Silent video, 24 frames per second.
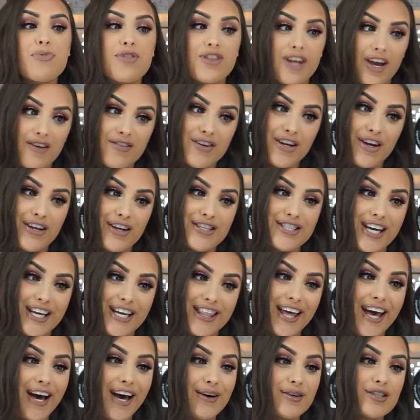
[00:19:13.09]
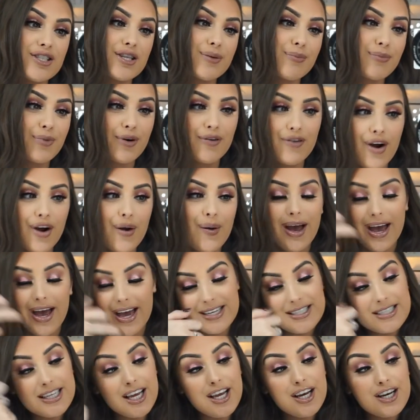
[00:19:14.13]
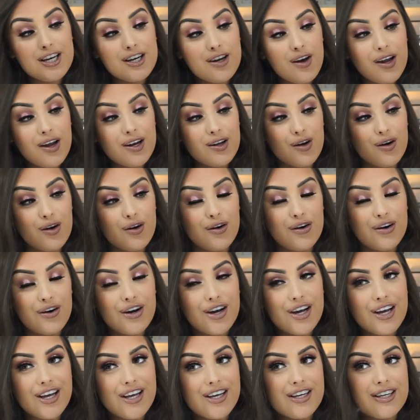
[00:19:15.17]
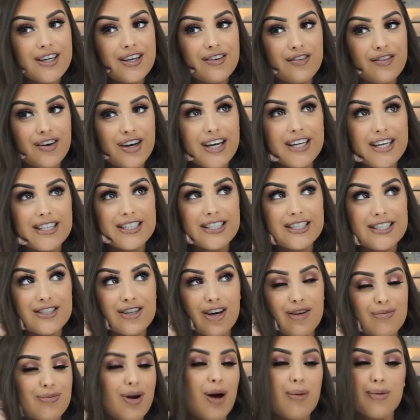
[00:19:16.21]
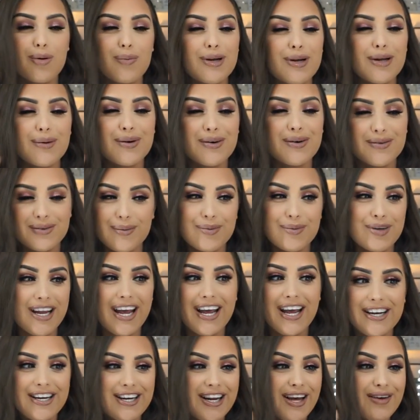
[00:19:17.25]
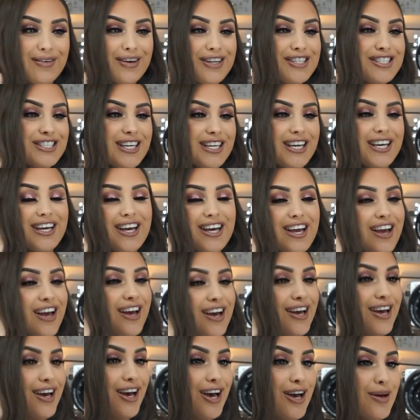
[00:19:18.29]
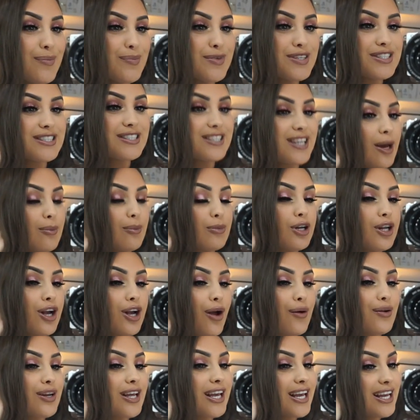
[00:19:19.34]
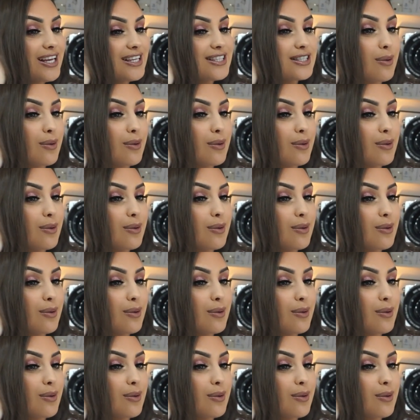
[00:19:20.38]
definitely go and check that out tomorrow at 9 o'clock if I edit in time. I probably will. I'm gonna edit now, actually. So yeah, I'm gonna go and eat